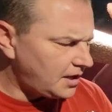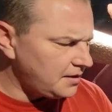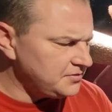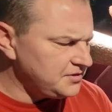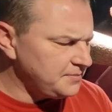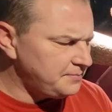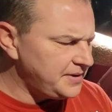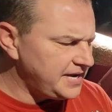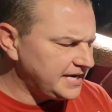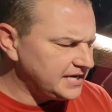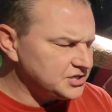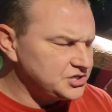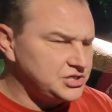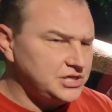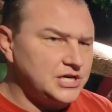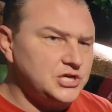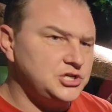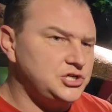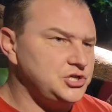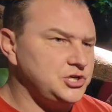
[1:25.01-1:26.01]
And the biggest
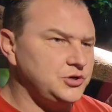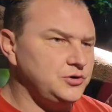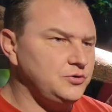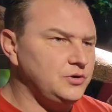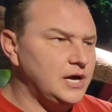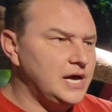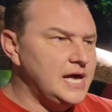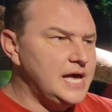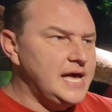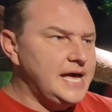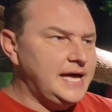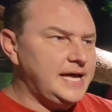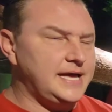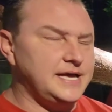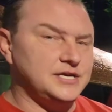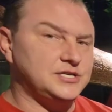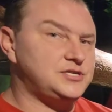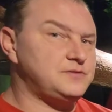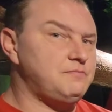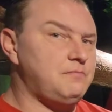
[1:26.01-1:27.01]
issue
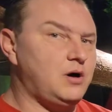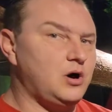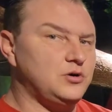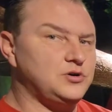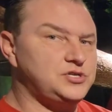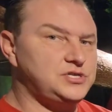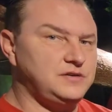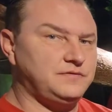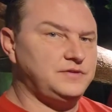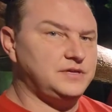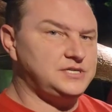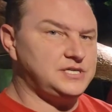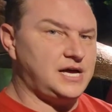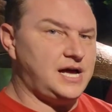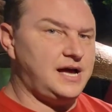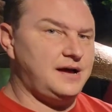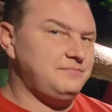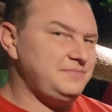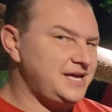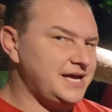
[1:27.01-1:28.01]
is most of the
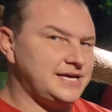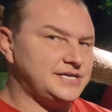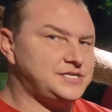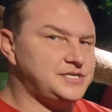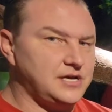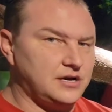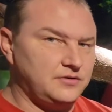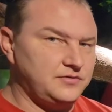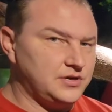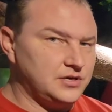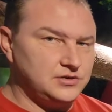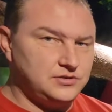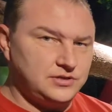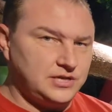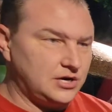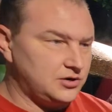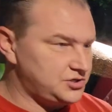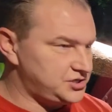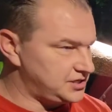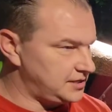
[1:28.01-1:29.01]
time, yes,
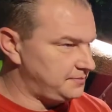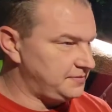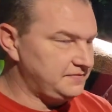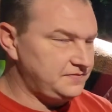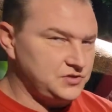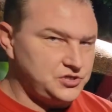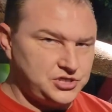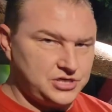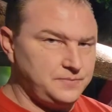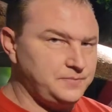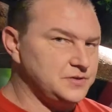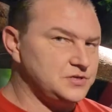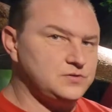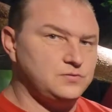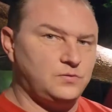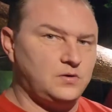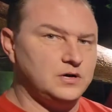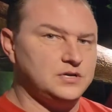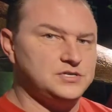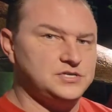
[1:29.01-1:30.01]
they're some of the cheapest
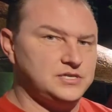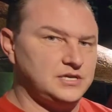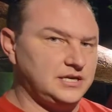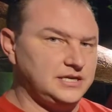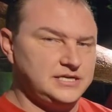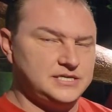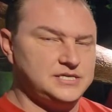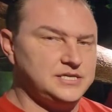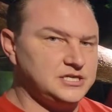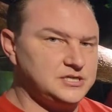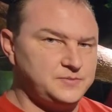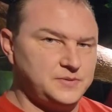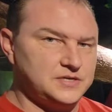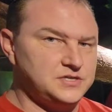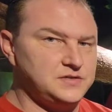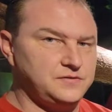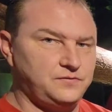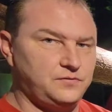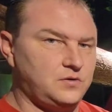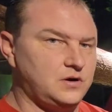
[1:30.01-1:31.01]
ones, the least
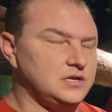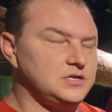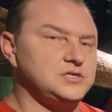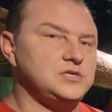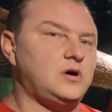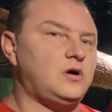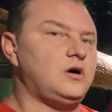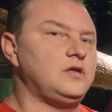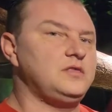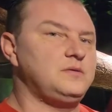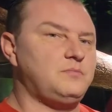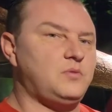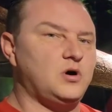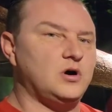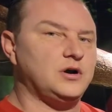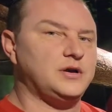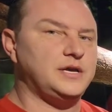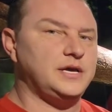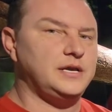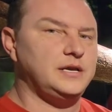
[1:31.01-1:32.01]
expensive ones on the
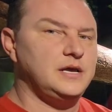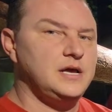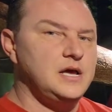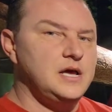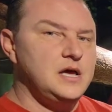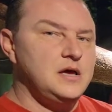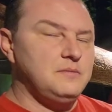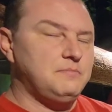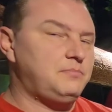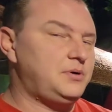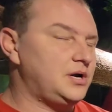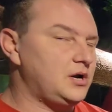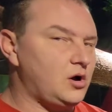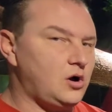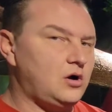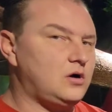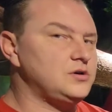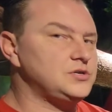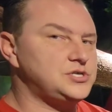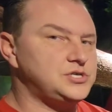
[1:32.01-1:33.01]
market, but
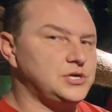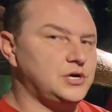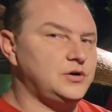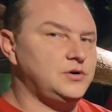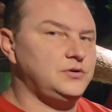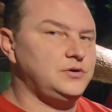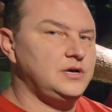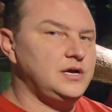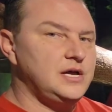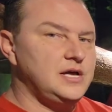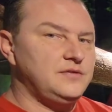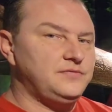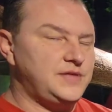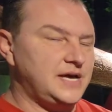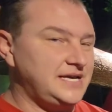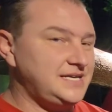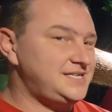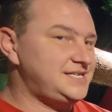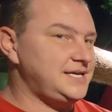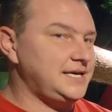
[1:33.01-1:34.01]
also
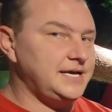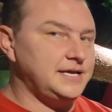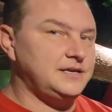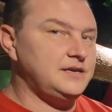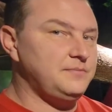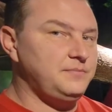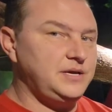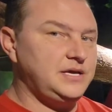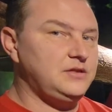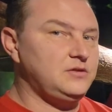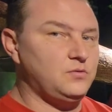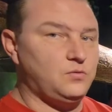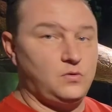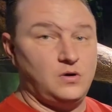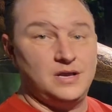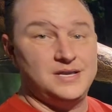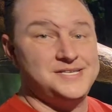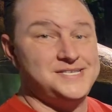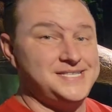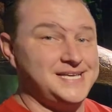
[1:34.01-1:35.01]
they tend to be the
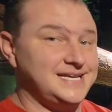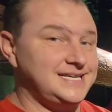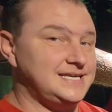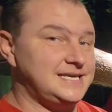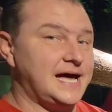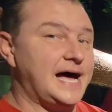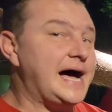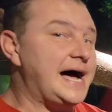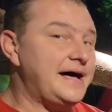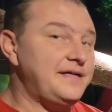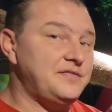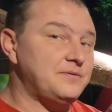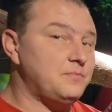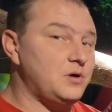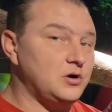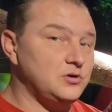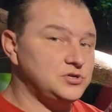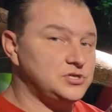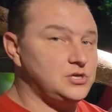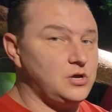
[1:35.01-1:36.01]
ones that die the
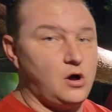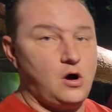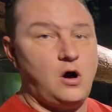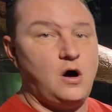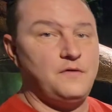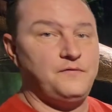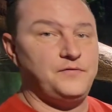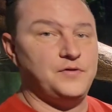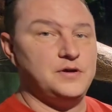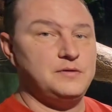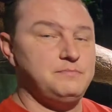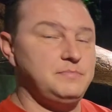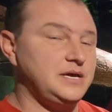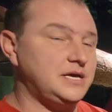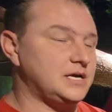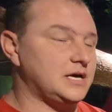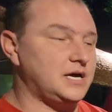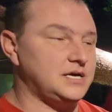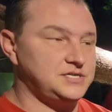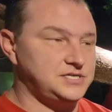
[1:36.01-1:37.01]
most often
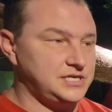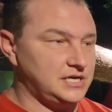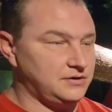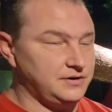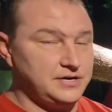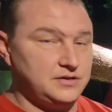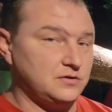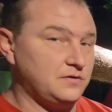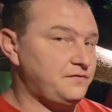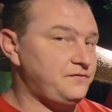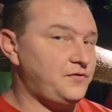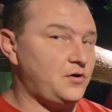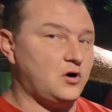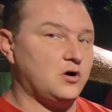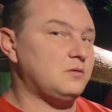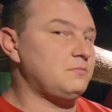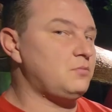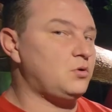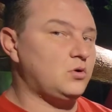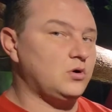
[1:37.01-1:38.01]
because they're either
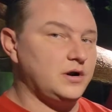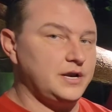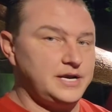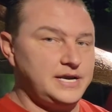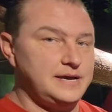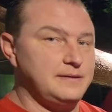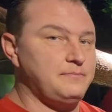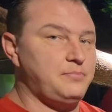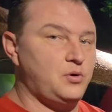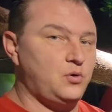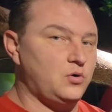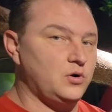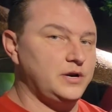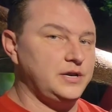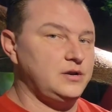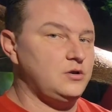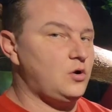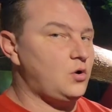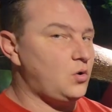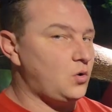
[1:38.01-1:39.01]
farm-born and
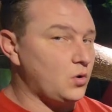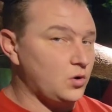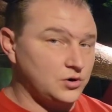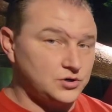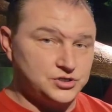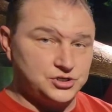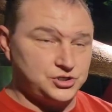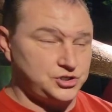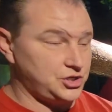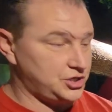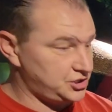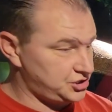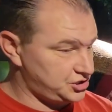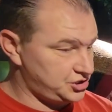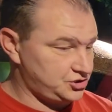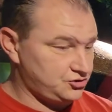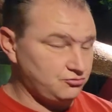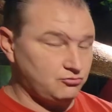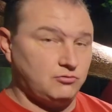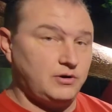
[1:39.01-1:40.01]
imported or just
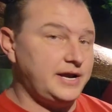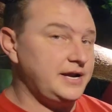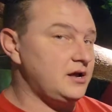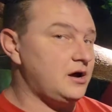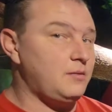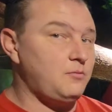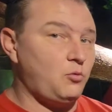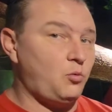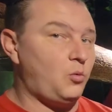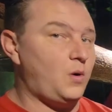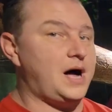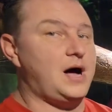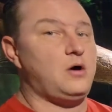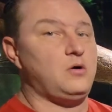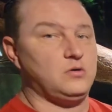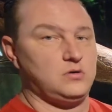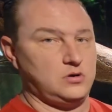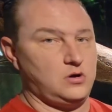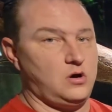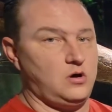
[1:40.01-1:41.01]
straight up
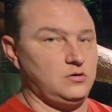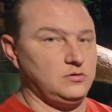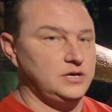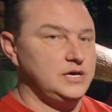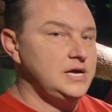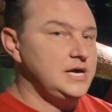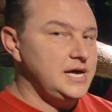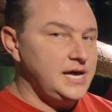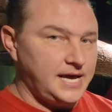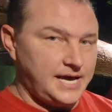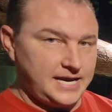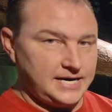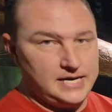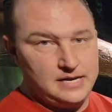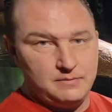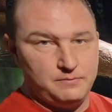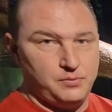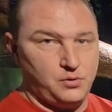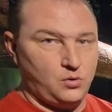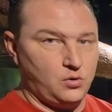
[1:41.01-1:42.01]
wild-caught and
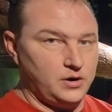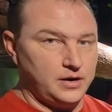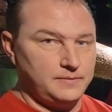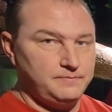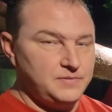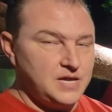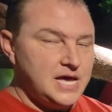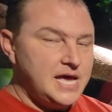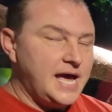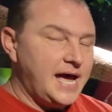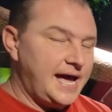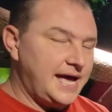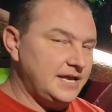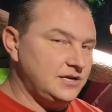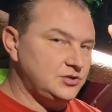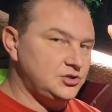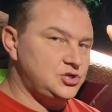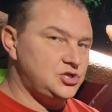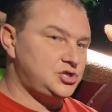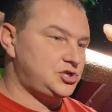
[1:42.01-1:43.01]
imported.
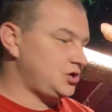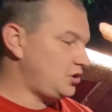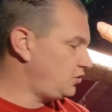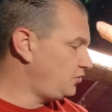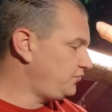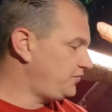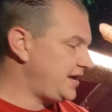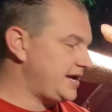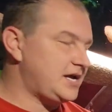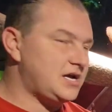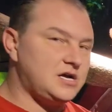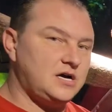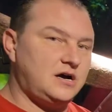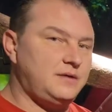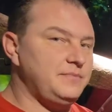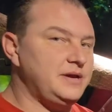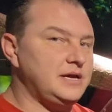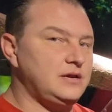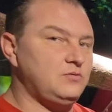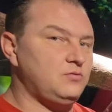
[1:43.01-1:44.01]
And so they
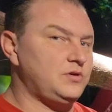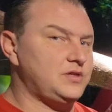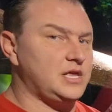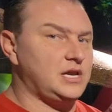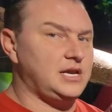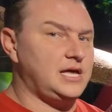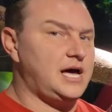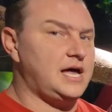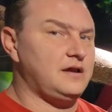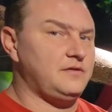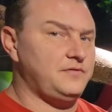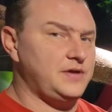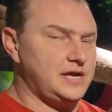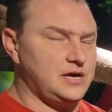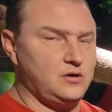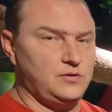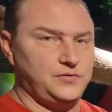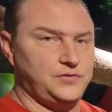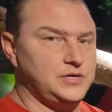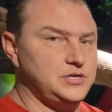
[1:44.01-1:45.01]
come in with a lot of
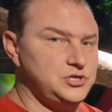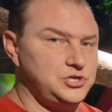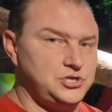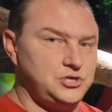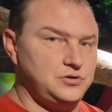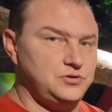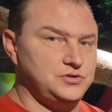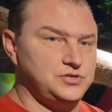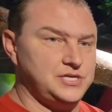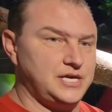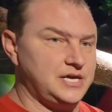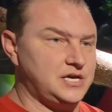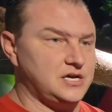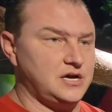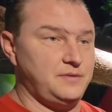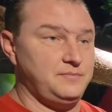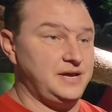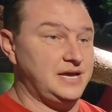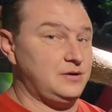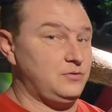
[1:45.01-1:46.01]
health issues. They
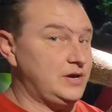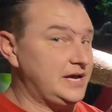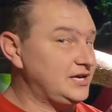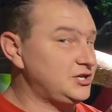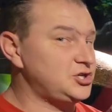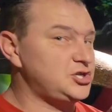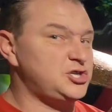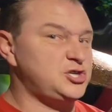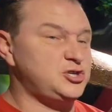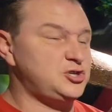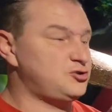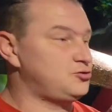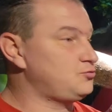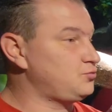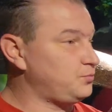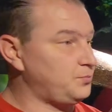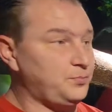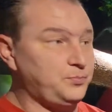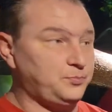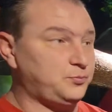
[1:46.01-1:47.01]
come in
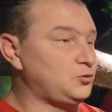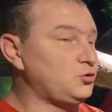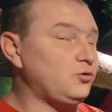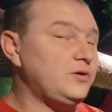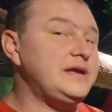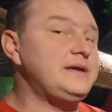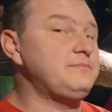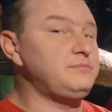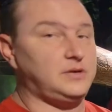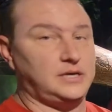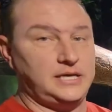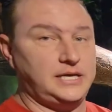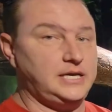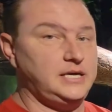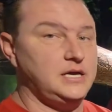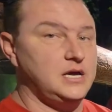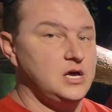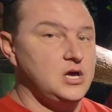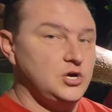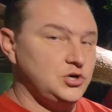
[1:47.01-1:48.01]

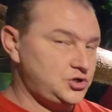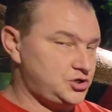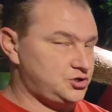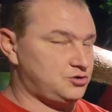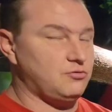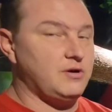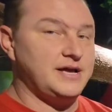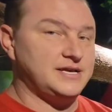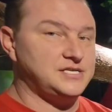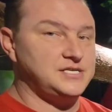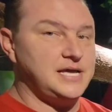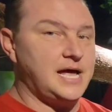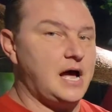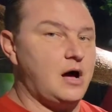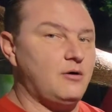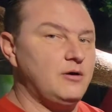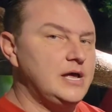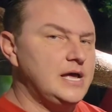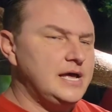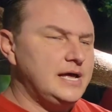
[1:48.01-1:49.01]
extremely stressed
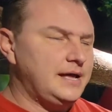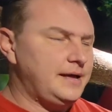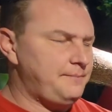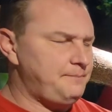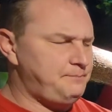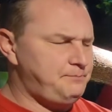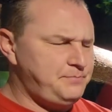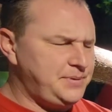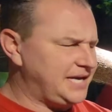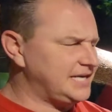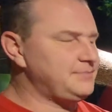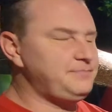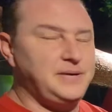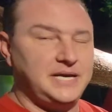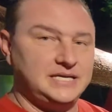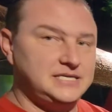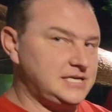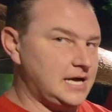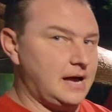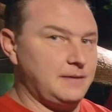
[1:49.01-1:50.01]
out.
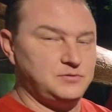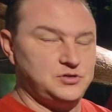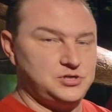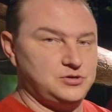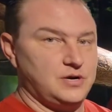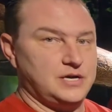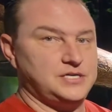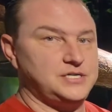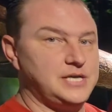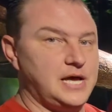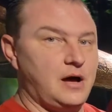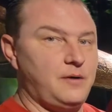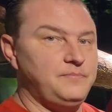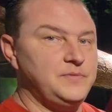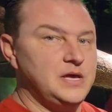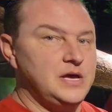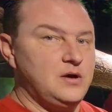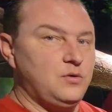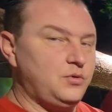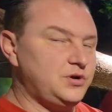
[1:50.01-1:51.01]
Big time stressed out,
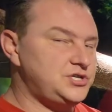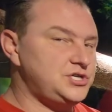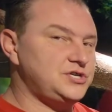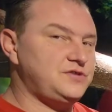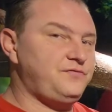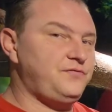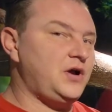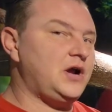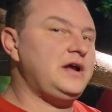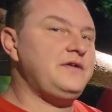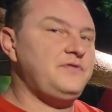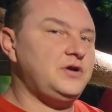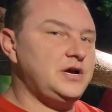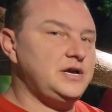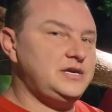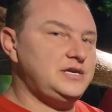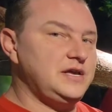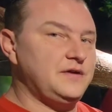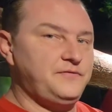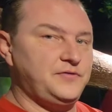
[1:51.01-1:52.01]
which is very,
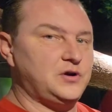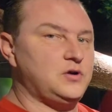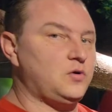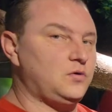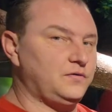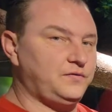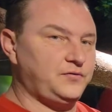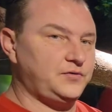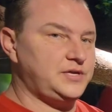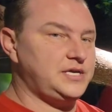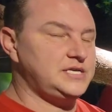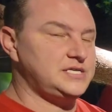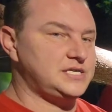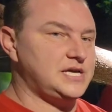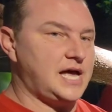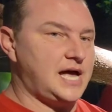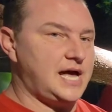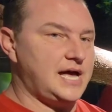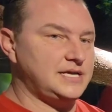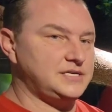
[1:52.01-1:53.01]
very difficult for these
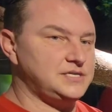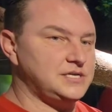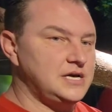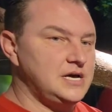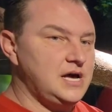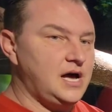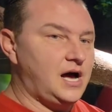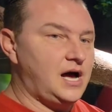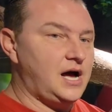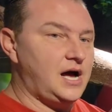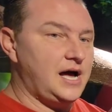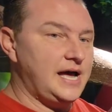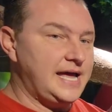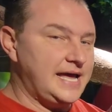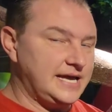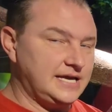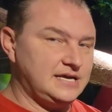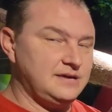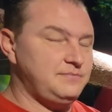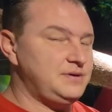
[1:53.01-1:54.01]
guys
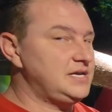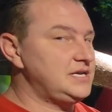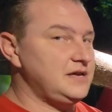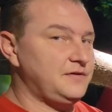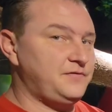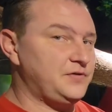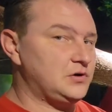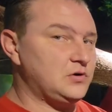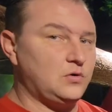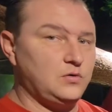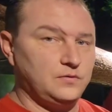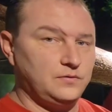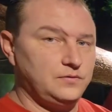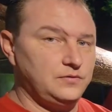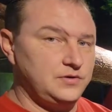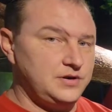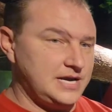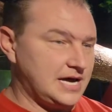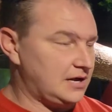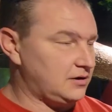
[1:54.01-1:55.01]
and can be
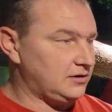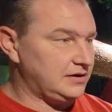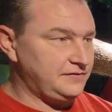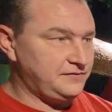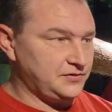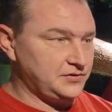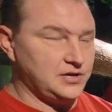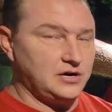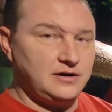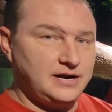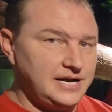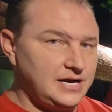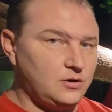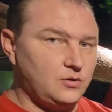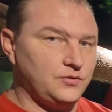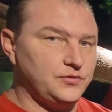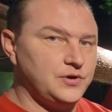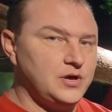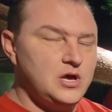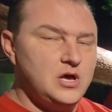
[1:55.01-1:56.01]
difficult not only for their
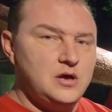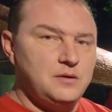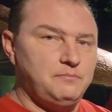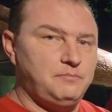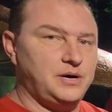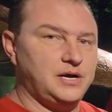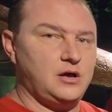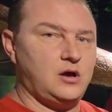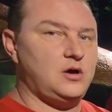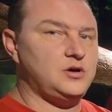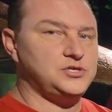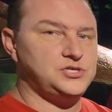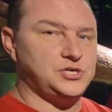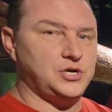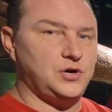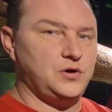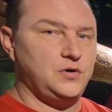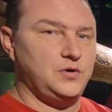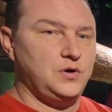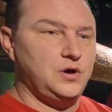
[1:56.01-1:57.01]
health, but
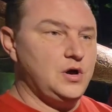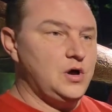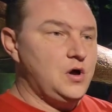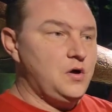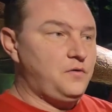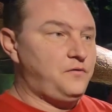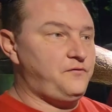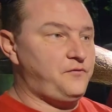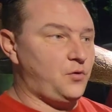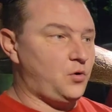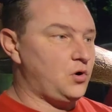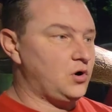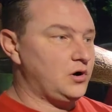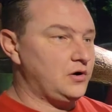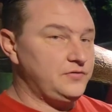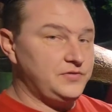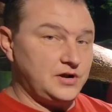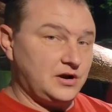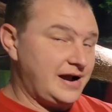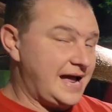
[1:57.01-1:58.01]
also
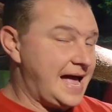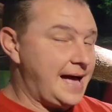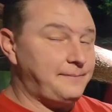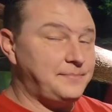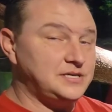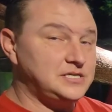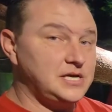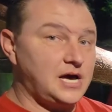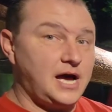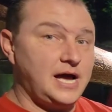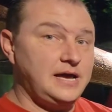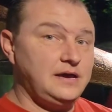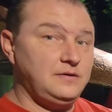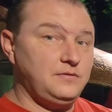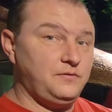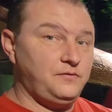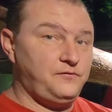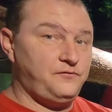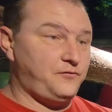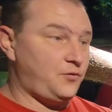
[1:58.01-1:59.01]
for their appetite,
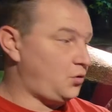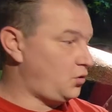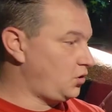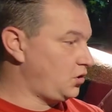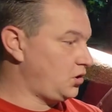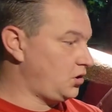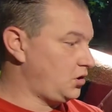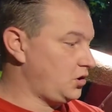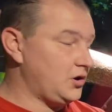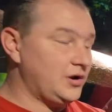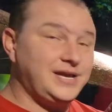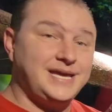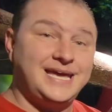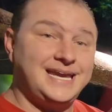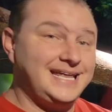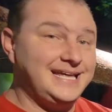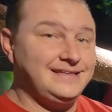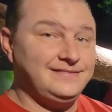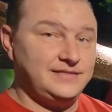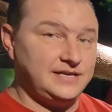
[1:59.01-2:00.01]
for
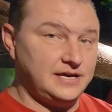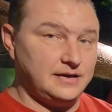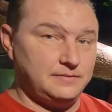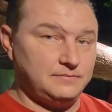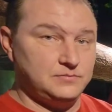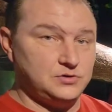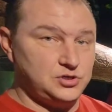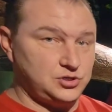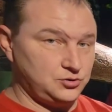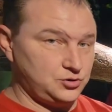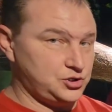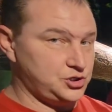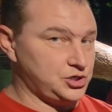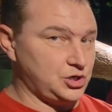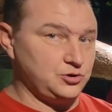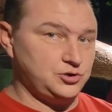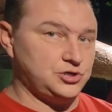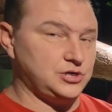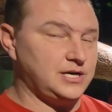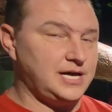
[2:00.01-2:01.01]
getting them to
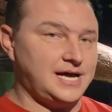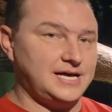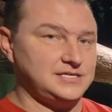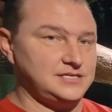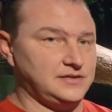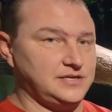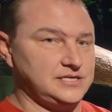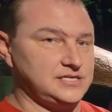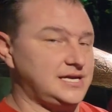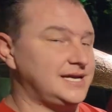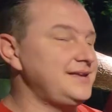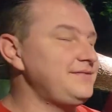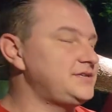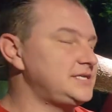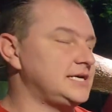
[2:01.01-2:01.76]
socialize and things like that.